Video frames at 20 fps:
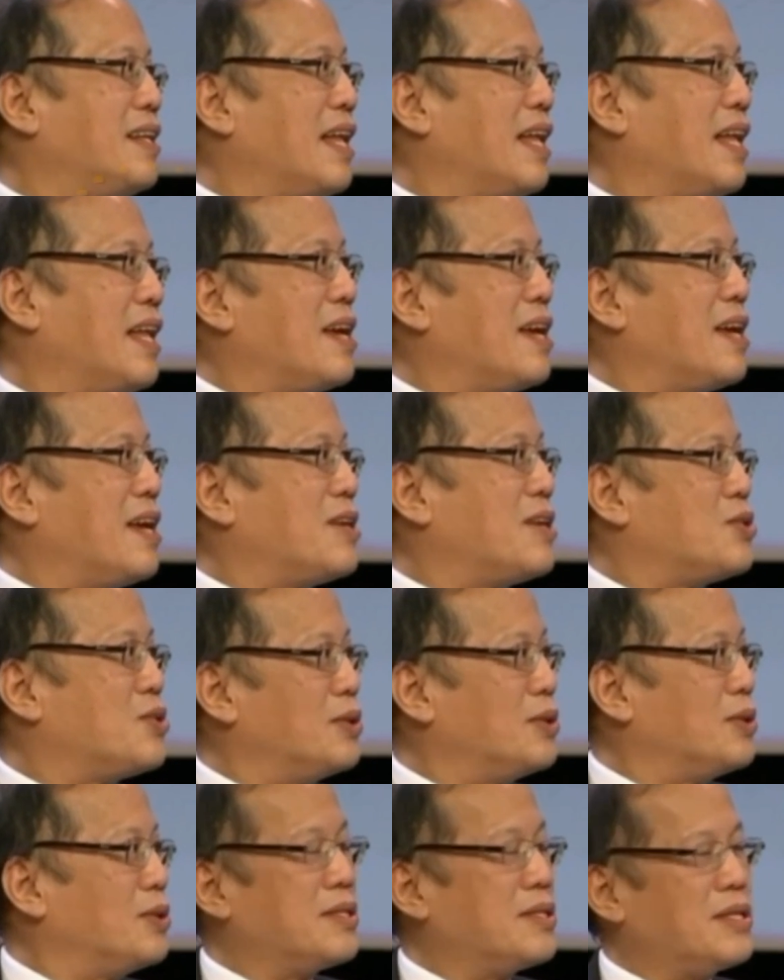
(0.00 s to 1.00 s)
that
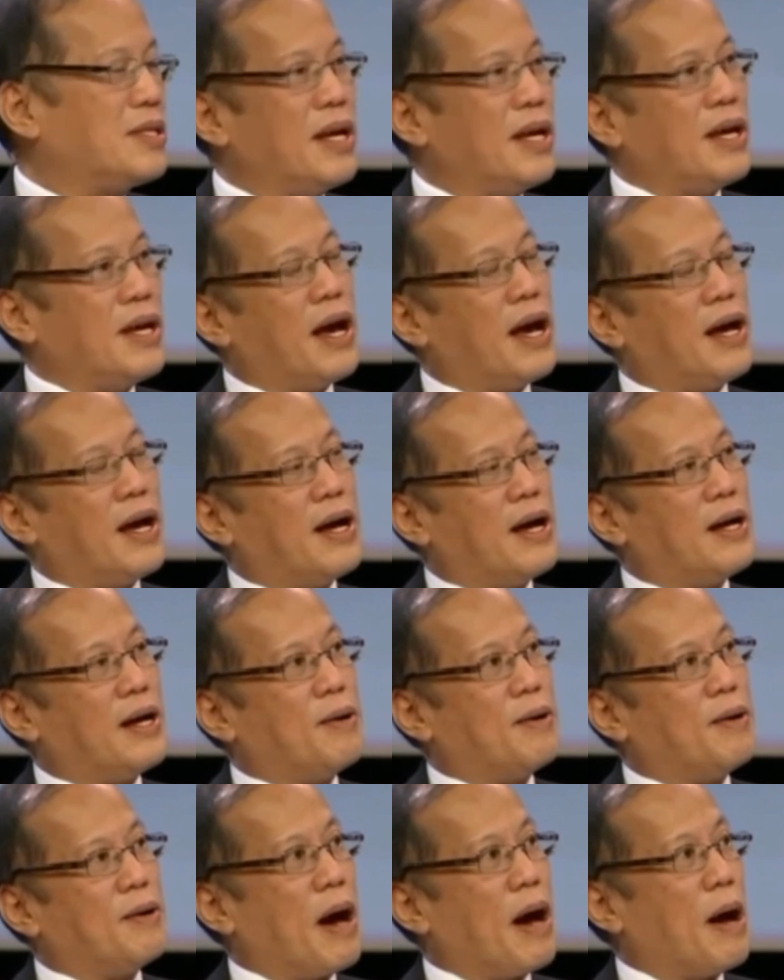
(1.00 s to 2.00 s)
shoulders
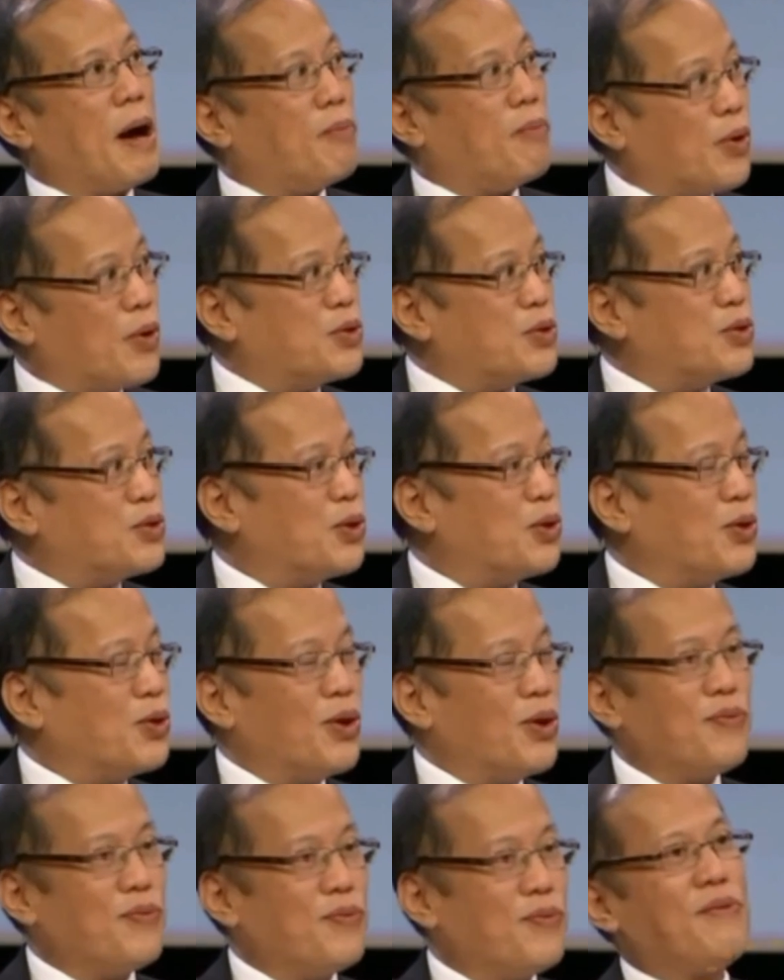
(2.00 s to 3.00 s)
a portion
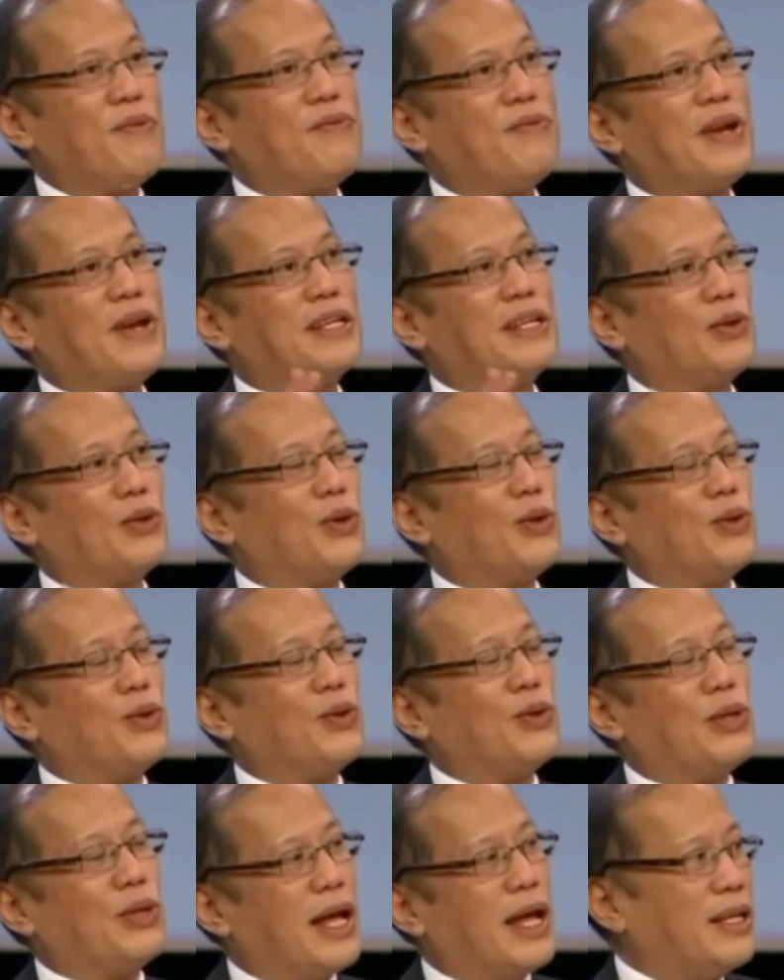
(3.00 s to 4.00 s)
of, if not the
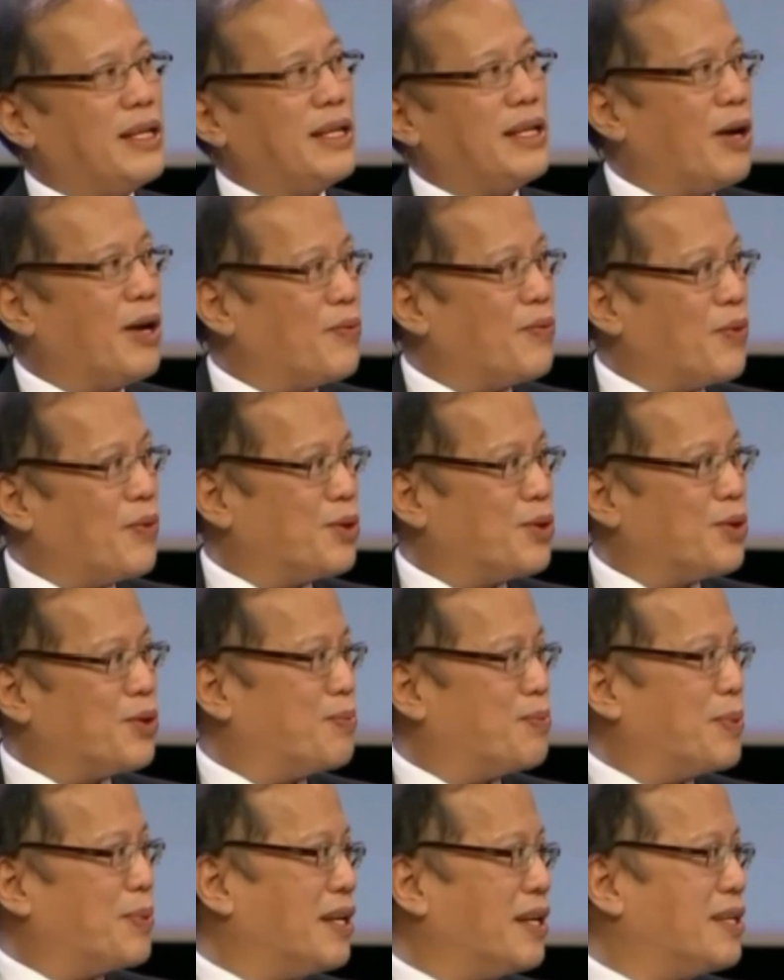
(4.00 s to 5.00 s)
totality of your
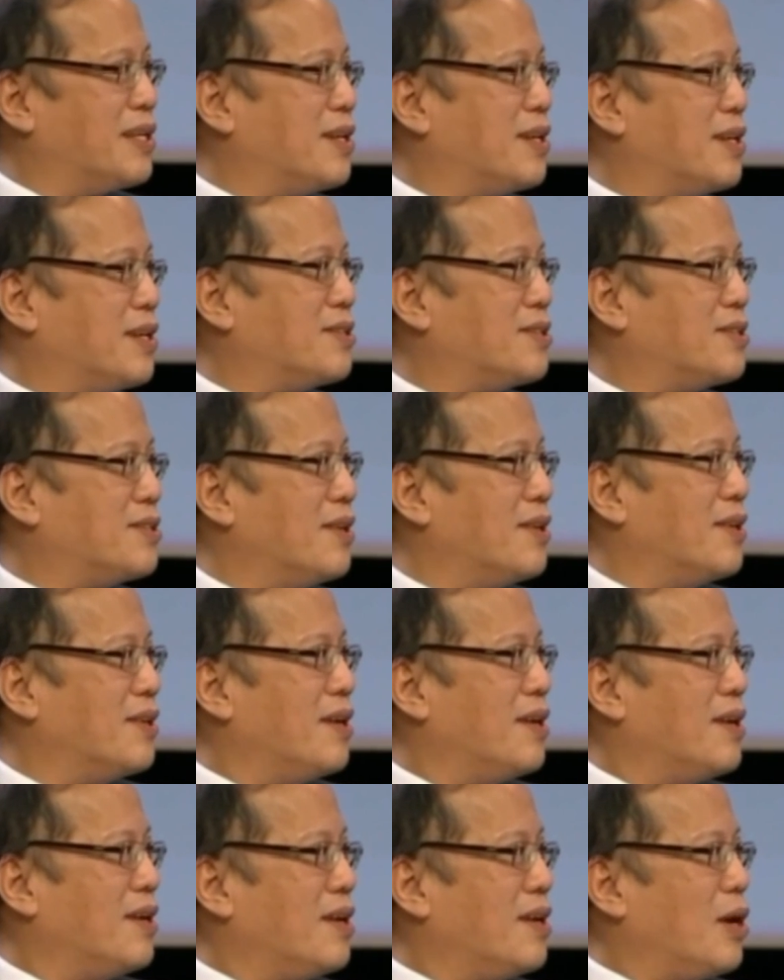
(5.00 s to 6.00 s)
hospitalization.
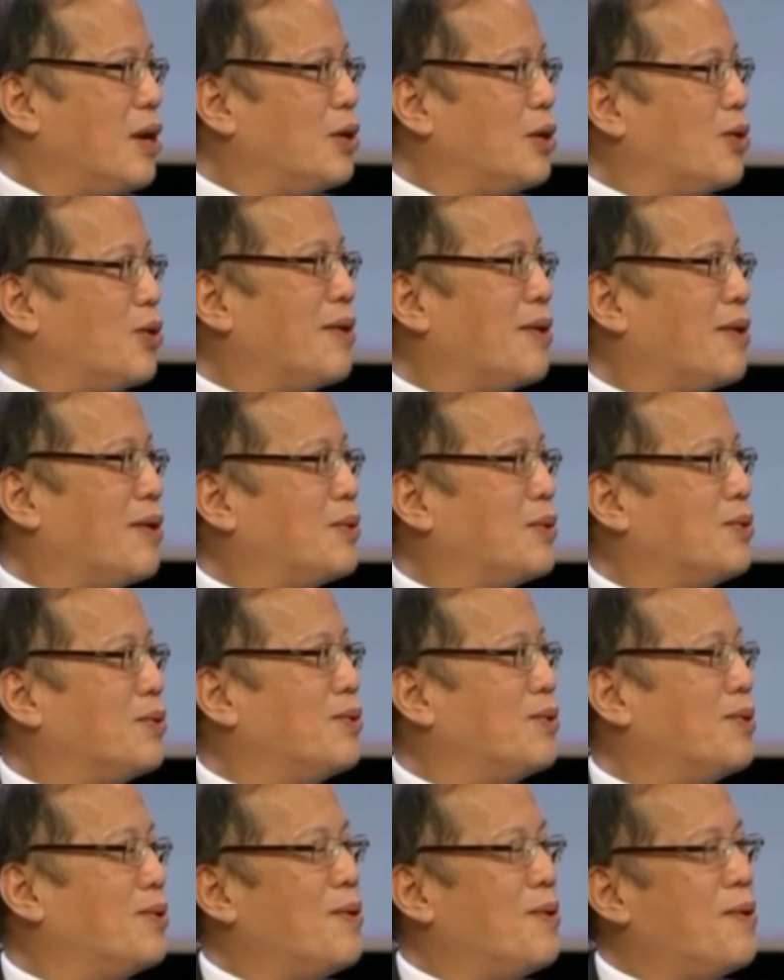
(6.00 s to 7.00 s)
You don't have to
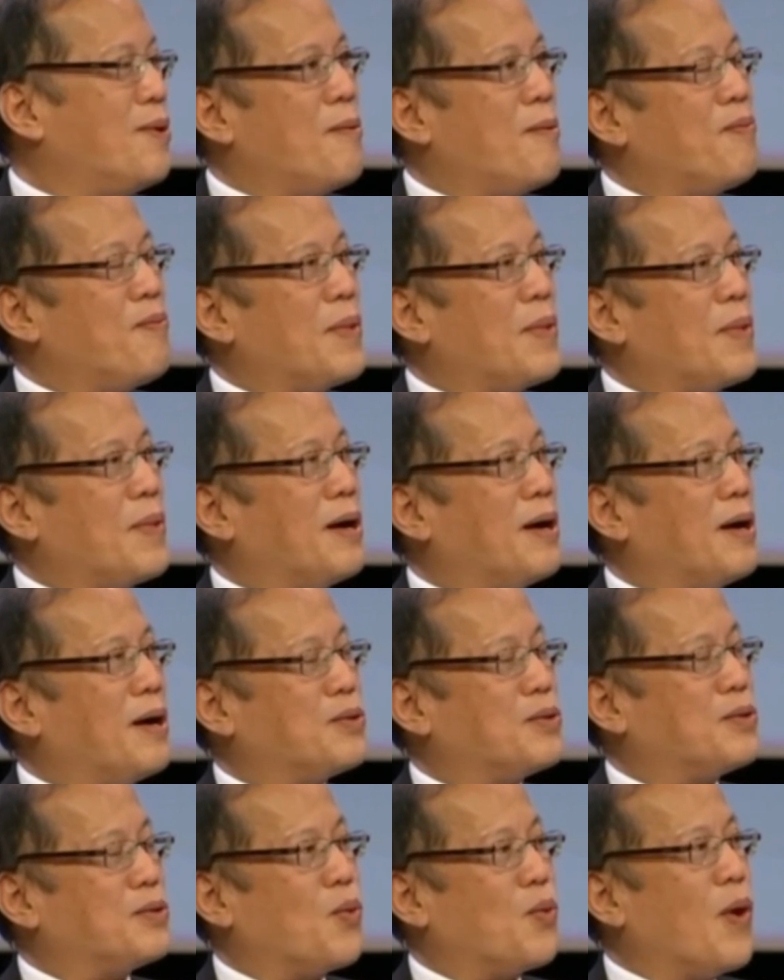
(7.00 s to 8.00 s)

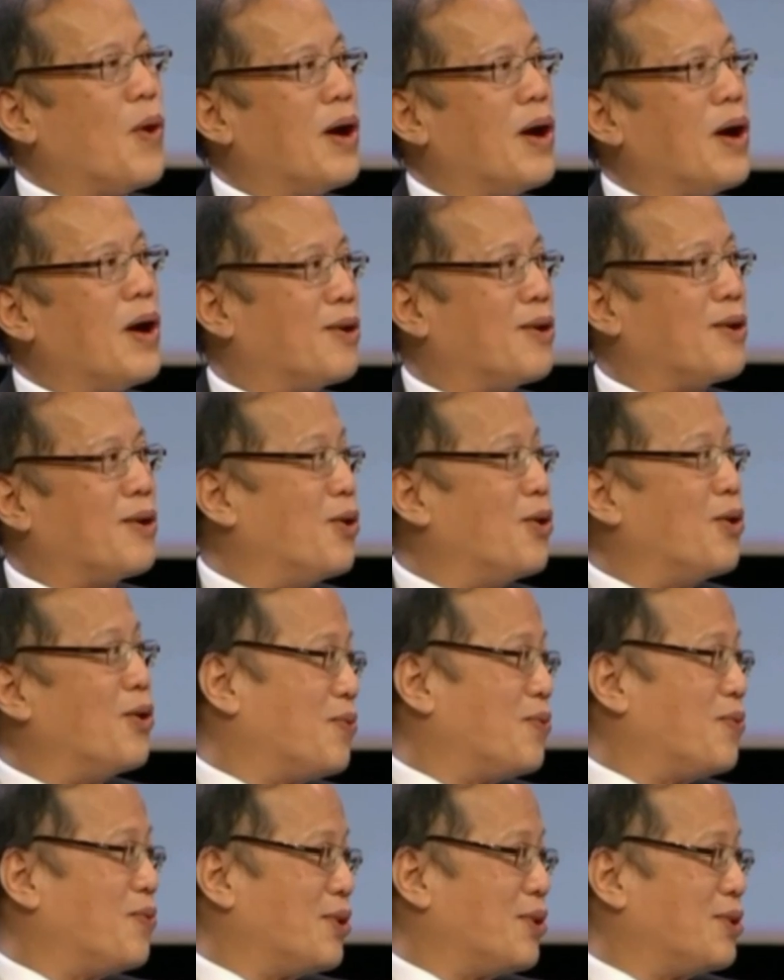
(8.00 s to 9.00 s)
squander all
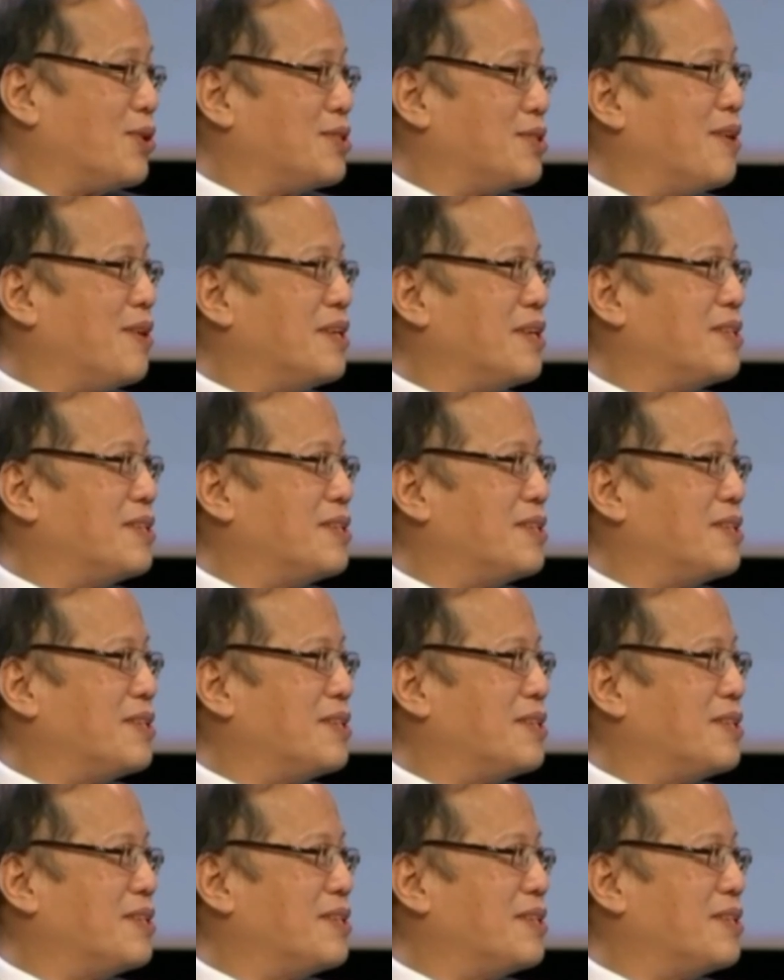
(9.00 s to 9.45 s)
of those things.